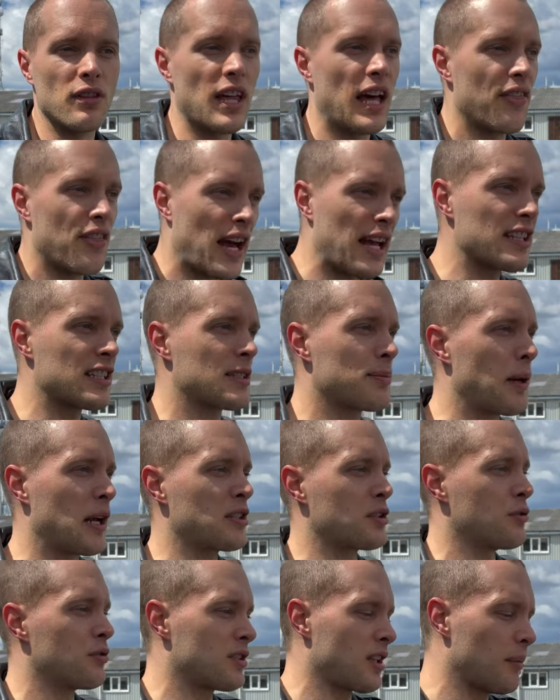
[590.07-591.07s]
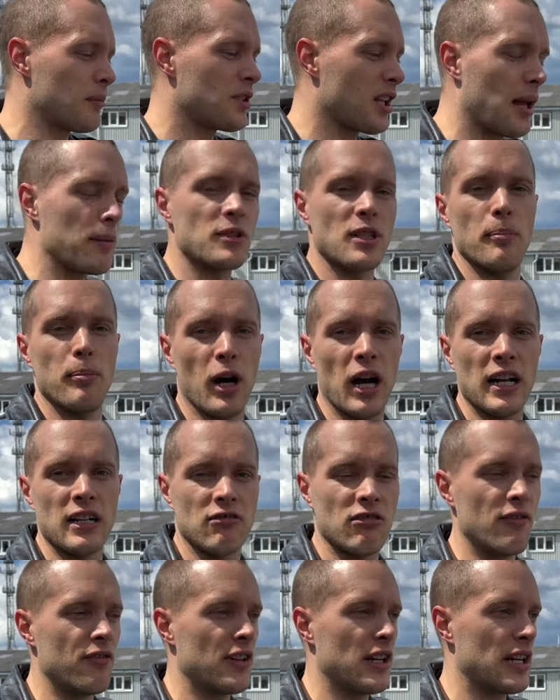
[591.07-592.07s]
They're that special. Sometimes a
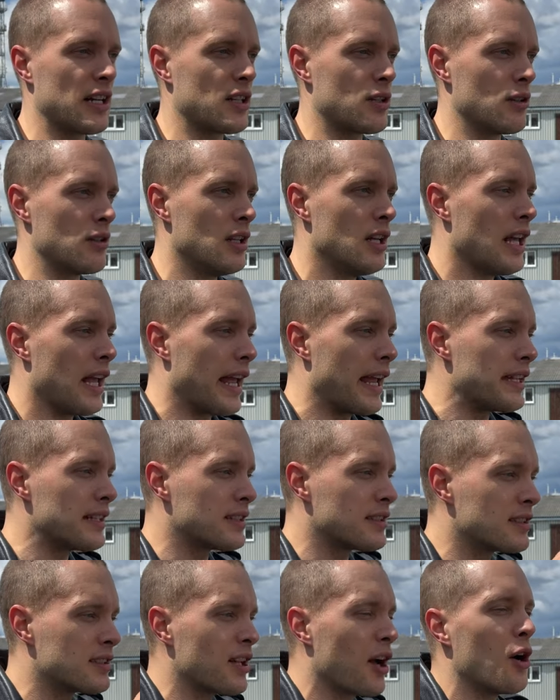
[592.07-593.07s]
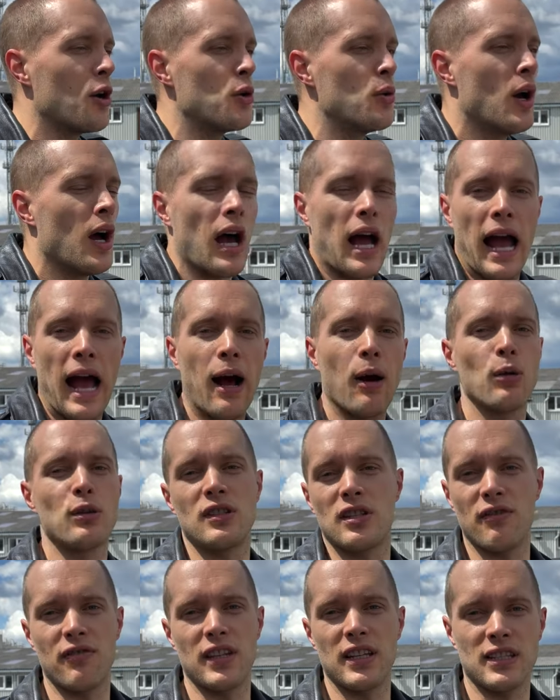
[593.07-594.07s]
bike or a vehicle is so
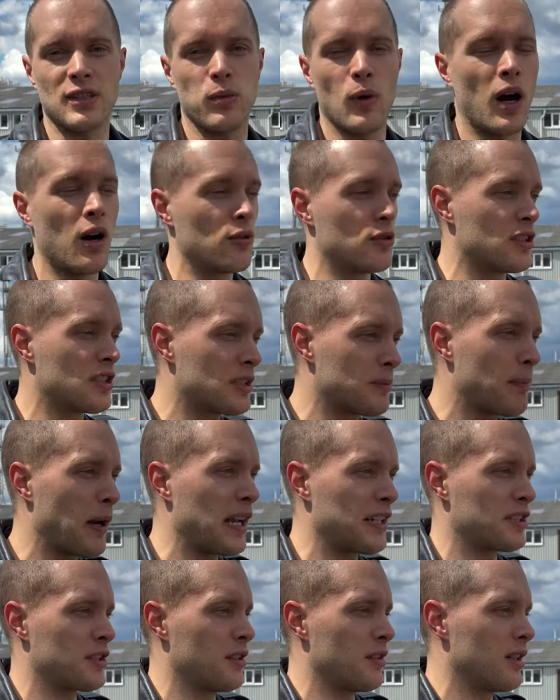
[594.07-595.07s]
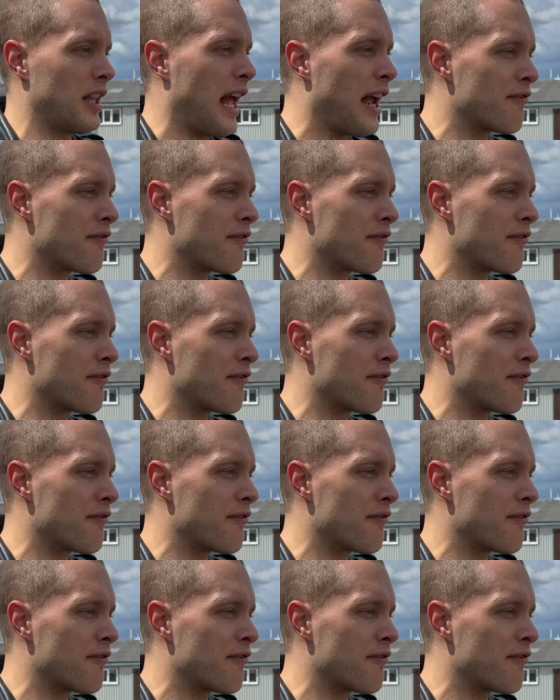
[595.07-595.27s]
out of this world special.